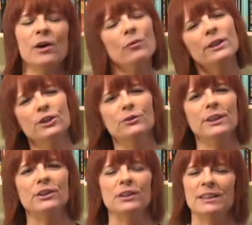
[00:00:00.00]

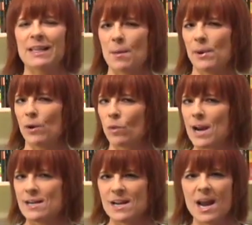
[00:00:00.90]
Registration is happening
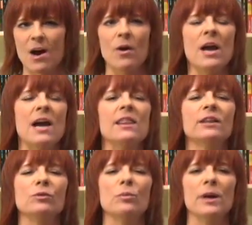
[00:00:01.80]
right now, and
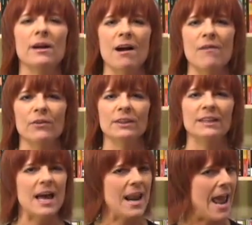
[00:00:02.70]
this will be a conference
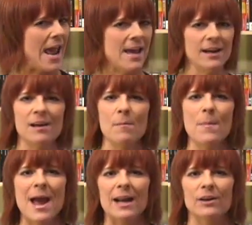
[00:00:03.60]
that any
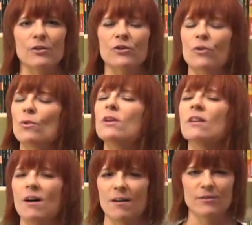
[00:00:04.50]
Mac user would
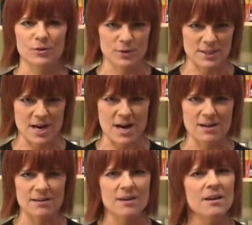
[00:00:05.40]
love to
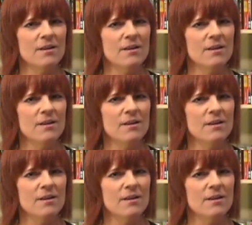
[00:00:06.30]
attend.